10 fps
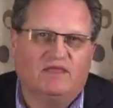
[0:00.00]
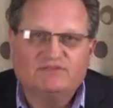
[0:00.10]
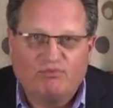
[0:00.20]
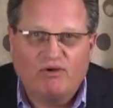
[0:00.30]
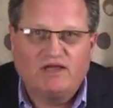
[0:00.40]
is
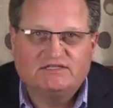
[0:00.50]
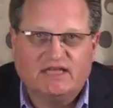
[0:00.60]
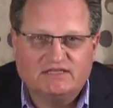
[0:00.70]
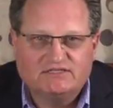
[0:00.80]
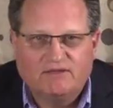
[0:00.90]
a
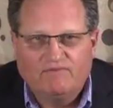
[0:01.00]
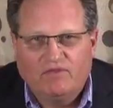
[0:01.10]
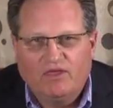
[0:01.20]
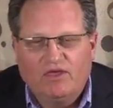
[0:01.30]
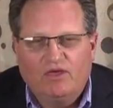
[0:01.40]
process.
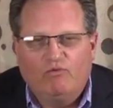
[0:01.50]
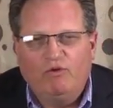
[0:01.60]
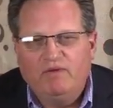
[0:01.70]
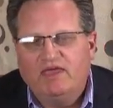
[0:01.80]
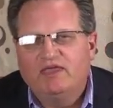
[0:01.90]
We
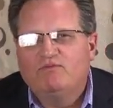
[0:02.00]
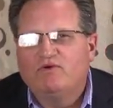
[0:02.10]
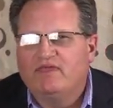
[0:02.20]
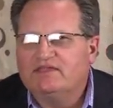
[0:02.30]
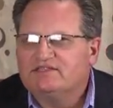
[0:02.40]
begin
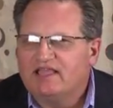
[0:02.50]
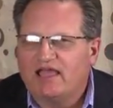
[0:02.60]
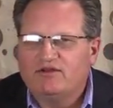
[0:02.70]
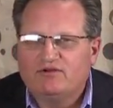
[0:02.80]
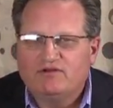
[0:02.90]
with a
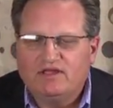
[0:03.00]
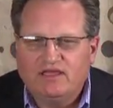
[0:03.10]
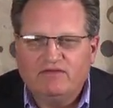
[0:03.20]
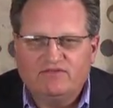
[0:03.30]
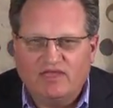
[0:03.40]
standard
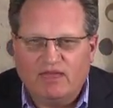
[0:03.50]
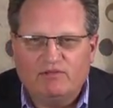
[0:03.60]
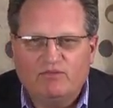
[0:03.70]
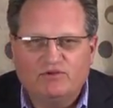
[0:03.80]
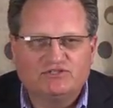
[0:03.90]
gift
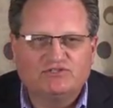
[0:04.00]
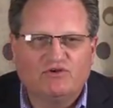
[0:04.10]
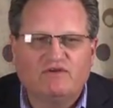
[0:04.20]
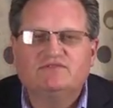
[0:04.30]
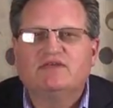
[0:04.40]
table which
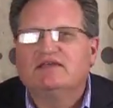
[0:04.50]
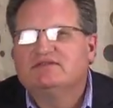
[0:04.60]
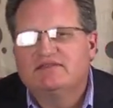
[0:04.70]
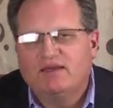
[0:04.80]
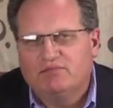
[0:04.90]
serves as
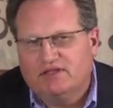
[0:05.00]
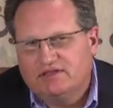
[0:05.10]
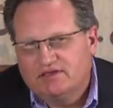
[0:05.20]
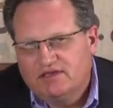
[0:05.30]
a template.